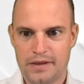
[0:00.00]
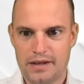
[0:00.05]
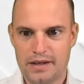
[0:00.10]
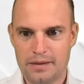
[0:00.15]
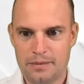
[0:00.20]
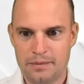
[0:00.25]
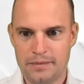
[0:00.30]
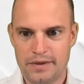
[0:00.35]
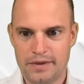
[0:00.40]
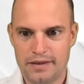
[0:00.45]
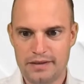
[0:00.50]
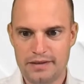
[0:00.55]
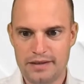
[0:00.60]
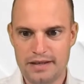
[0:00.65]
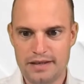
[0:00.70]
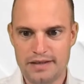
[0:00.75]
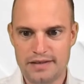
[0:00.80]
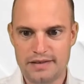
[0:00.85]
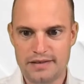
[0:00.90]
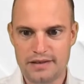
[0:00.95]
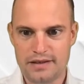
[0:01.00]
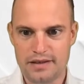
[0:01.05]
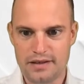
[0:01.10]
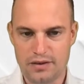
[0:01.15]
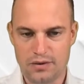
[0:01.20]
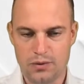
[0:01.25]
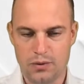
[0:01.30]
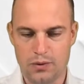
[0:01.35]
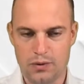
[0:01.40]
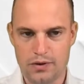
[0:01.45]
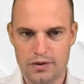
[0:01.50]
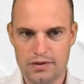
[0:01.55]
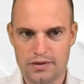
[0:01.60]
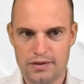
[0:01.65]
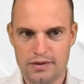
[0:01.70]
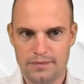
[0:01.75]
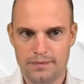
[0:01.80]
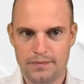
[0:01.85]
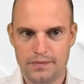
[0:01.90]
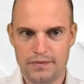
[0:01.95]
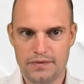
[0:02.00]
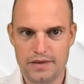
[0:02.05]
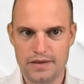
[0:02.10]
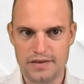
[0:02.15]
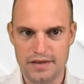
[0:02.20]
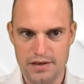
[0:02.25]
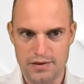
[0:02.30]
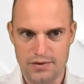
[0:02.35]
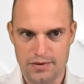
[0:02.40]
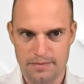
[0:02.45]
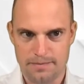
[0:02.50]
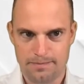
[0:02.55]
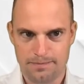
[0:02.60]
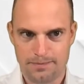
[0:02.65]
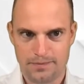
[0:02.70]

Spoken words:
this court decision.